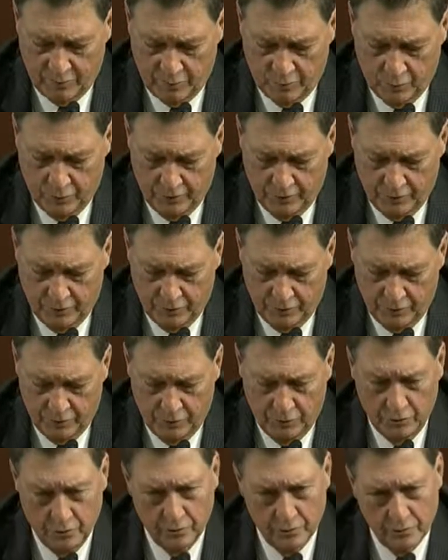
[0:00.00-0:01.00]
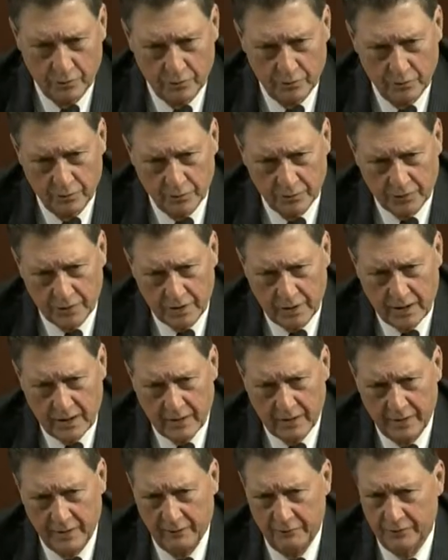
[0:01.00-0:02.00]
When the
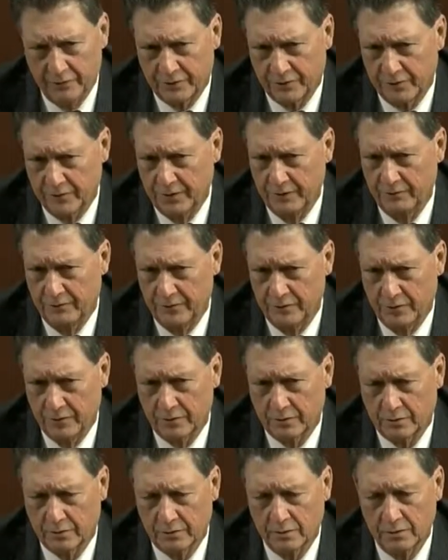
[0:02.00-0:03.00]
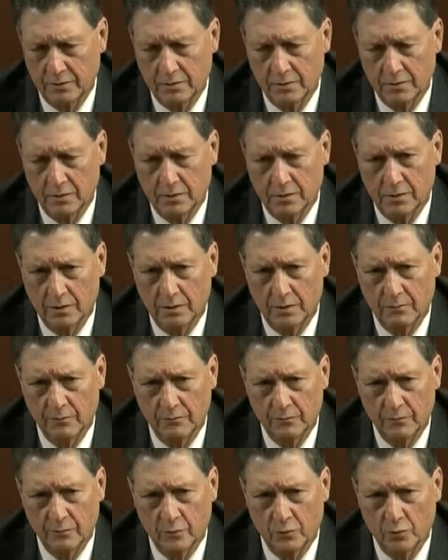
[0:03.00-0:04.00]
CIA received this,
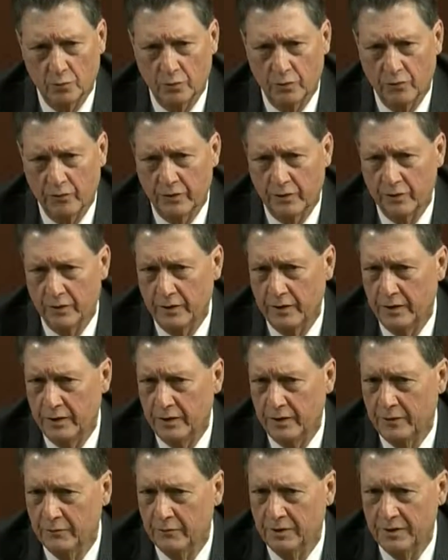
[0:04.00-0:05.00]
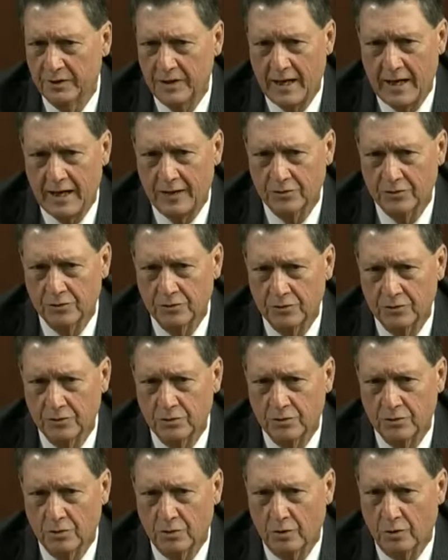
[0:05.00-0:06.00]
were there any
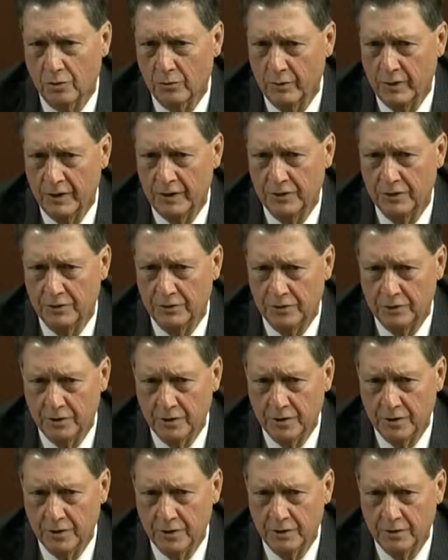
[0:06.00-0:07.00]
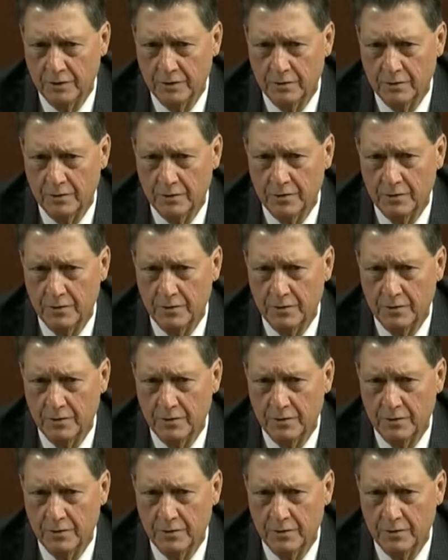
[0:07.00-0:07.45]
redactions already done?